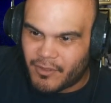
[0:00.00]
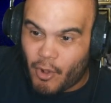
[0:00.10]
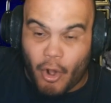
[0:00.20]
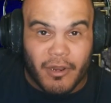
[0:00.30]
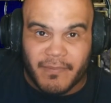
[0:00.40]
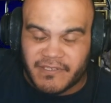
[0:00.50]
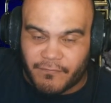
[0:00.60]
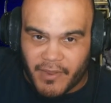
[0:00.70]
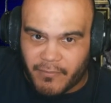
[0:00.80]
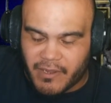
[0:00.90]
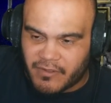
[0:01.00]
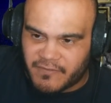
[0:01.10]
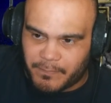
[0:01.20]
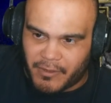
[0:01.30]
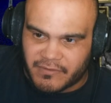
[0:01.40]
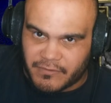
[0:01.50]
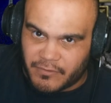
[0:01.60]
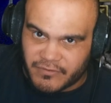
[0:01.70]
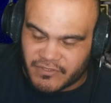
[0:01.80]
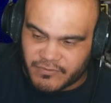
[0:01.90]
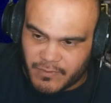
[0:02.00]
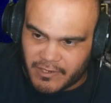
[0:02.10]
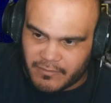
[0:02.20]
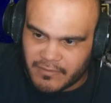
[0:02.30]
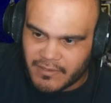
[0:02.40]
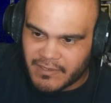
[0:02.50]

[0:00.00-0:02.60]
Golem is a very good spell to use as well,